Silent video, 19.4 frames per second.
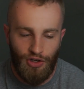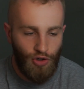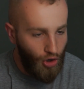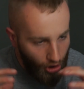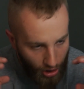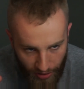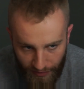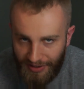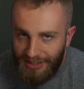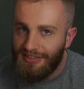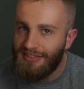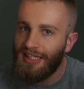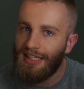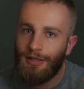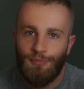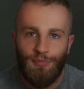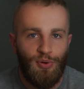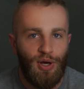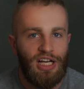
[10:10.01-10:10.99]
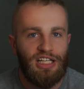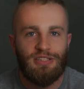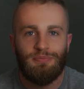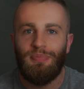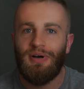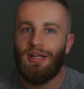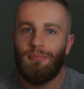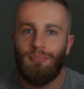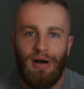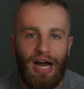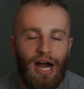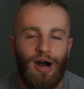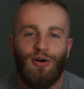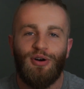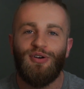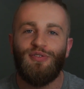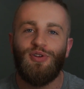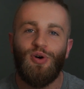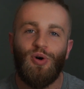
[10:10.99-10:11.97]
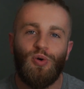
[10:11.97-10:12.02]
And all this taking place by the
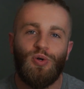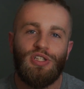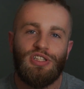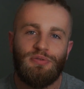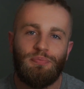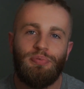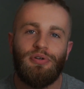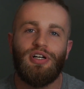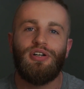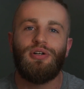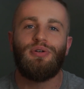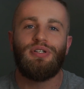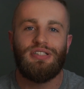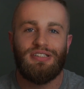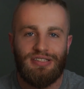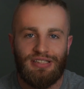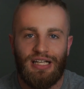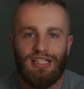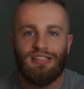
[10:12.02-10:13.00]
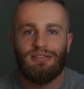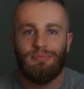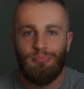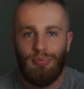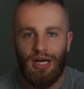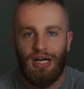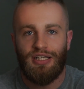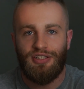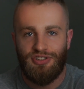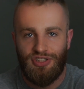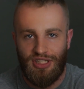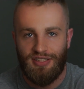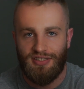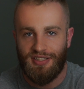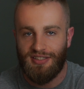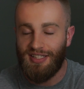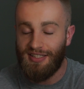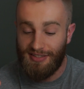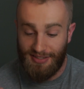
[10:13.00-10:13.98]
power of the Holy Spirit who is sent by Jesus.